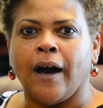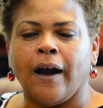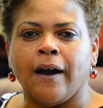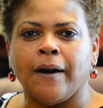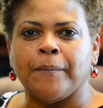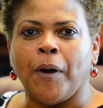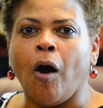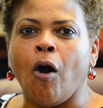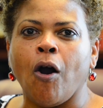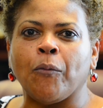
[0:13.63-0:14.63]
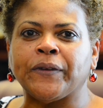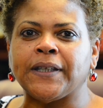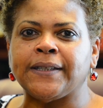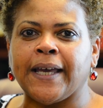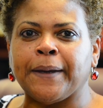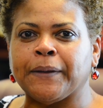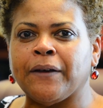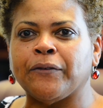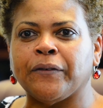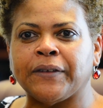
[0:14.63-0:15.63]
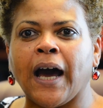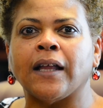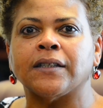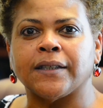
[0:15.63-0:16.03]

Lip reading: armed with the same level of knowledge